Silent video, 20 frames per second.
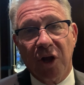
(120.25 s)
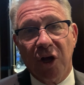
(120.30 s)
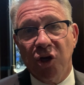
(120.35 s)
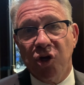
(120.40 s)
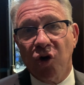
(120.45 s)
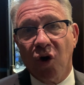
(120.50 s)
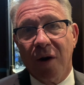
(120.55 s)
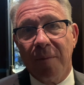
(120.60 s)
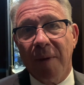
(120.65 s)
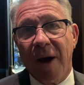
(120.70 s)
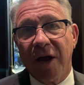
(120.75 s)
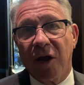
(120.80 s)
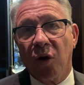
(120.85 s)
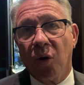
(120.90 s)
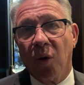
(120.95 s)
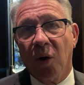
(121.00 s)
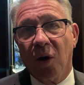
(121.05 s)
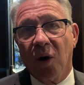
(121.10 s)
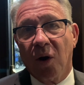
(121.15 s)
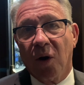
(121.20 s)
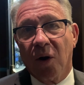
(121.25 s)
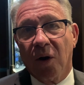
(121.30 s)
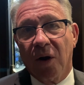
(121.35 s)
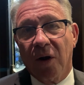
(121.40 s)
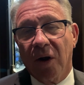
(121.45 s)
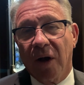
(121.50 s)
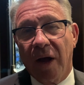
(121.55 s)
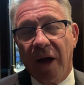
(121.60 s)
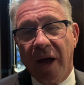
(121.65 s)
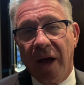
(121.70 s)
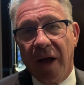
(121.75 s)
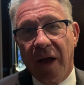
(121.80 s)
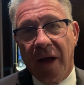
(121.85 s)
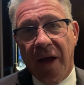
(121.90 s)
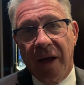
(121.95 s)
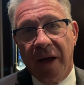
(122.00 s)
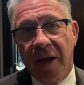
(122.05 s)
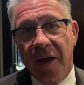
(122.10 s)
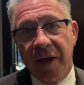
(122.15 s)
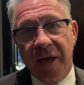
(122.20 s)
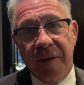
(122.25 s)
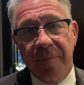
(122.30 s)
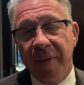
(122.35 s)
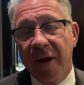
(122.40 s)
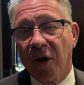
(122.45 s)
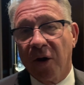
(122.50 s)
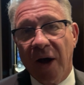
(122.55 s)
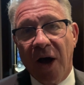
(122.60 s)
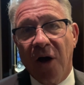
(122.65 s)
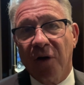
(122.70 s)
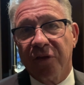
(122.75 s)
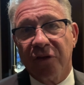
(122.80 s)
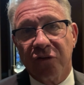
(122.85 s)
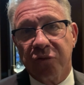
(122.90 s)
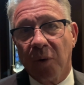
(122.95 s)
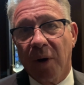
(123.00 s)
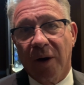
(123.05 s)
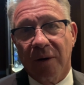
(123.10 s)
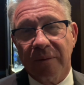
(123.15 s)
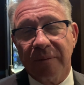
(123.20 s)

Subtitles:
enjoyed my career in mental health as well.